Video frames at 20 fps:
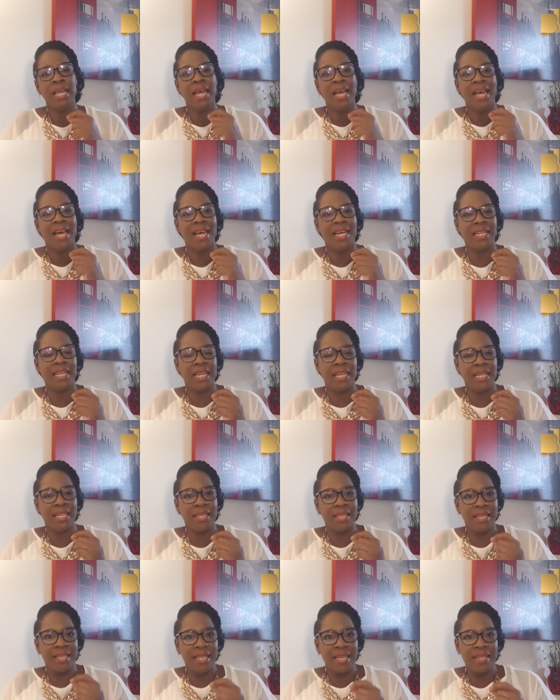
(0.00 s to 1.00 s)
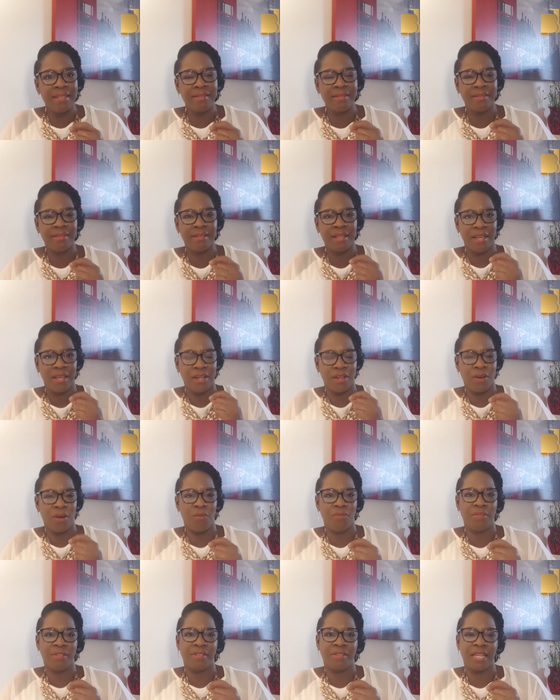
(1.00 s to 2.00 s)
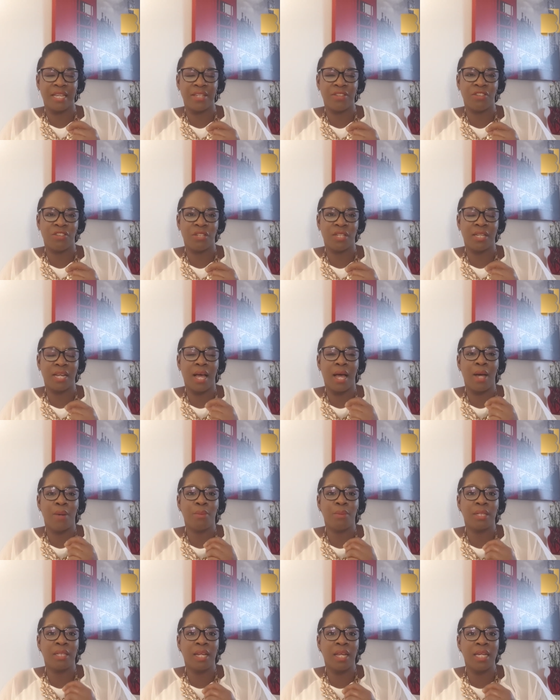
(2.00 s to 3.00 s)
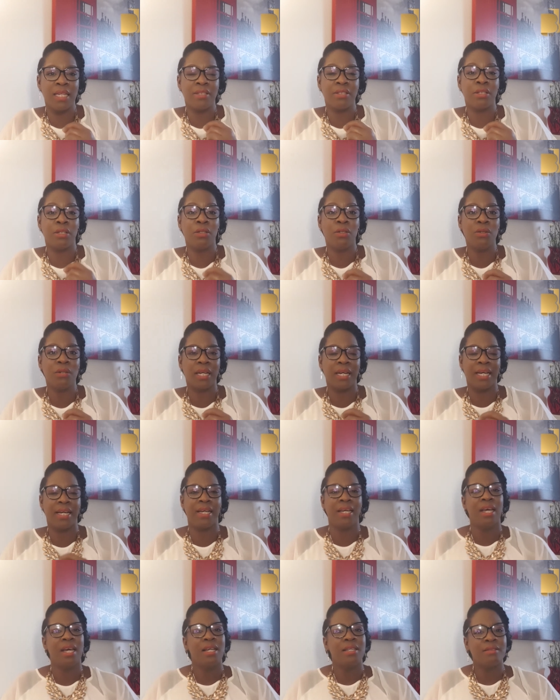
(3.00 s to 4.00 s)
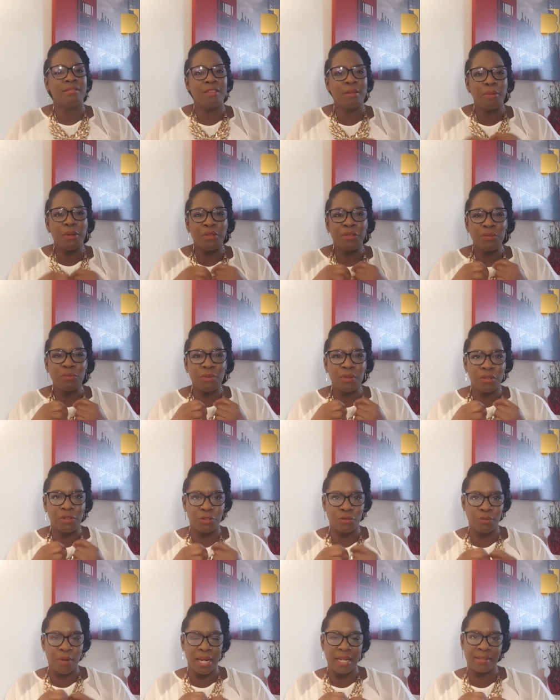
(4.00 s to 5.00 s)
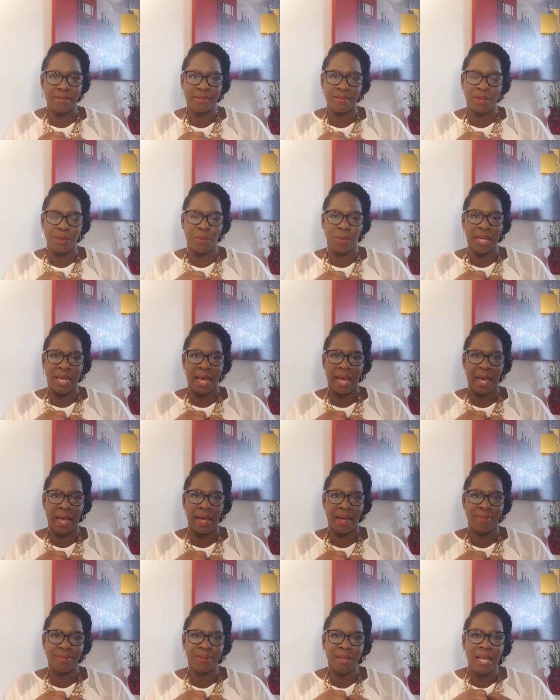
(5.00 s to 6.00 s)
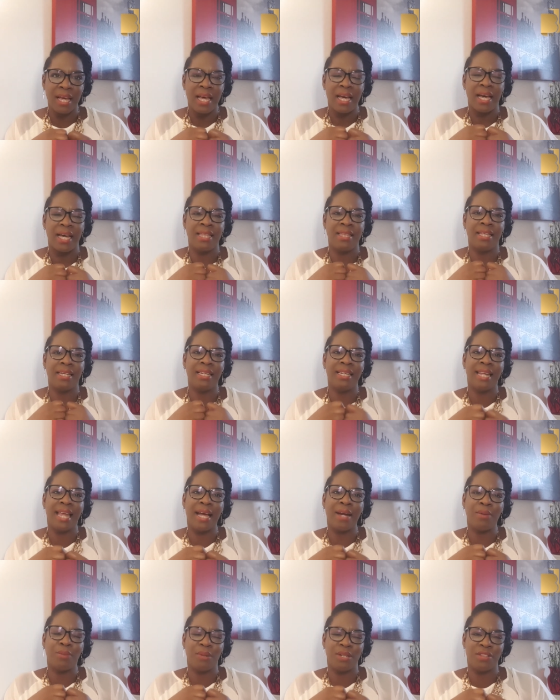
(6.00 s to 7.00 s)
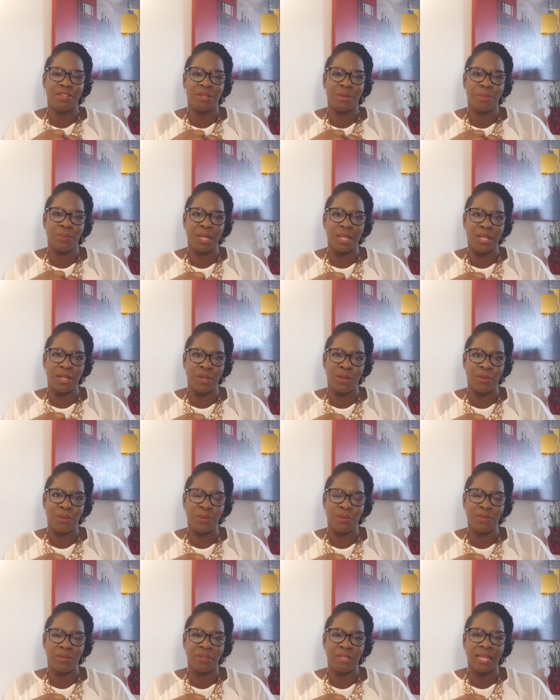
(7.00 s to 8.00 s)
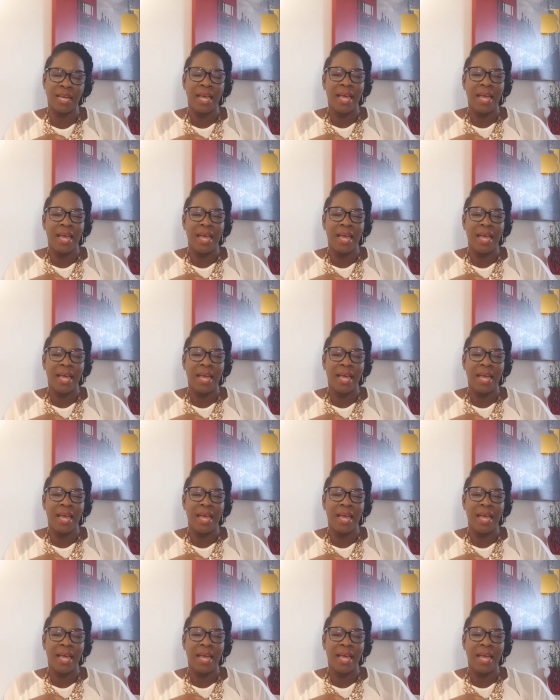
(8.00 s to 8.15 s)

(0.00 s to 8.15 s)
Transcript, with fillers: And in this conversation, I would like to look at some of the regrets that we have and the language that we used,